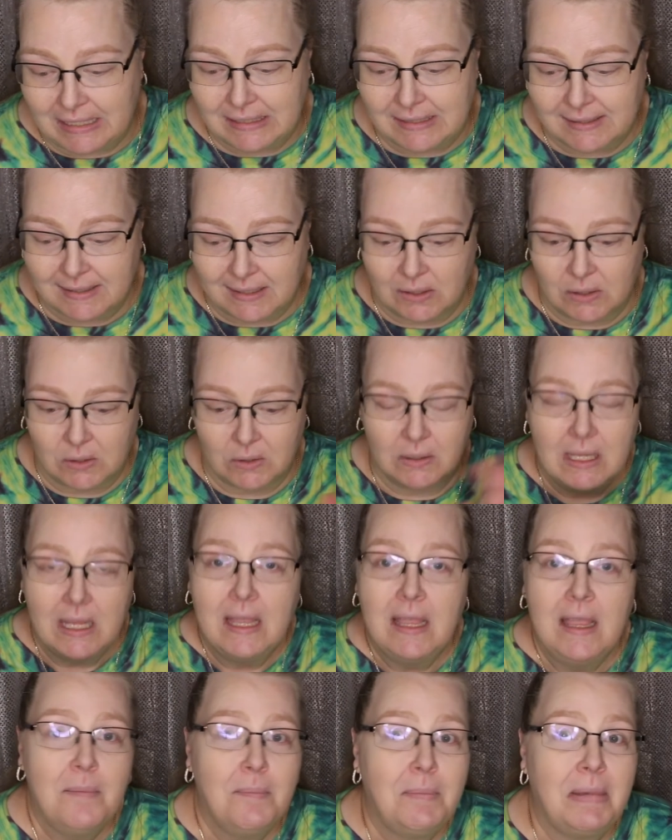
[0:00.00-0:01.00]
So,
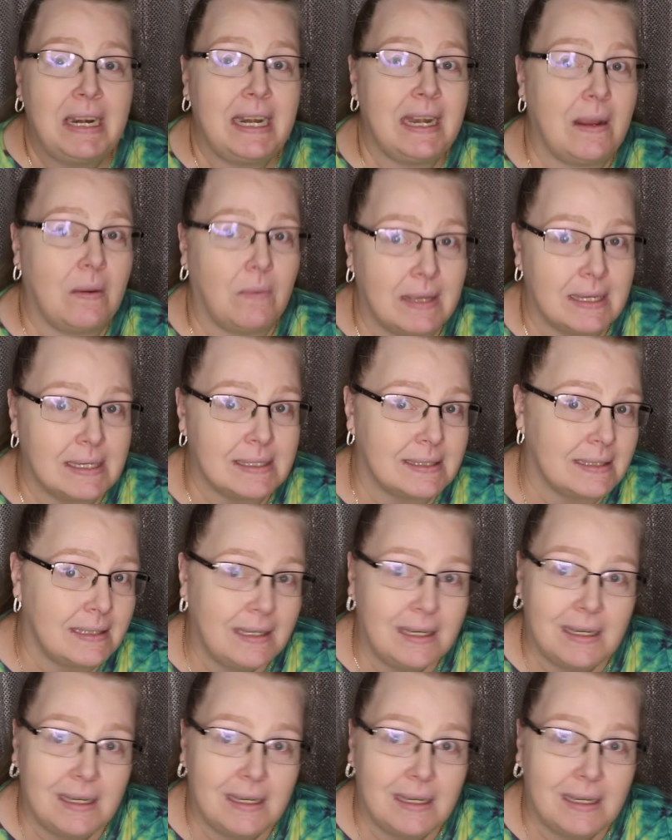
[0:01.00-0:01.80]
but anyways,